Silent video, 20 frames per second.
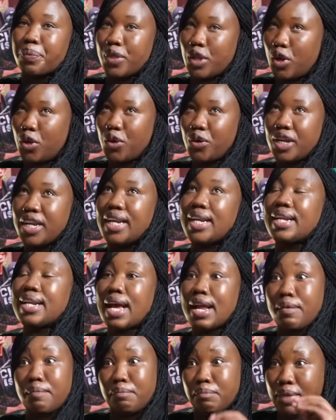No, in
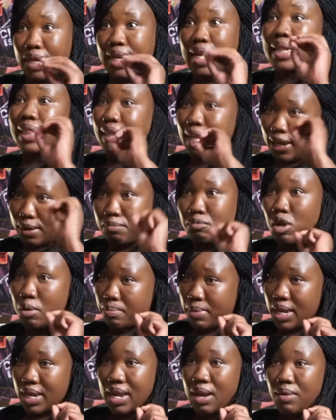that, at that
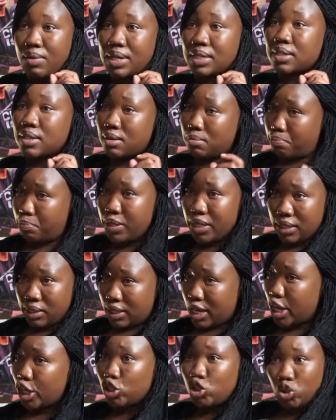moment, I was in peace,
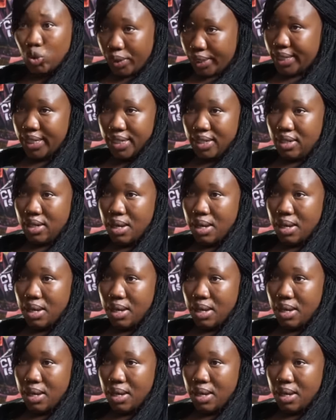actually.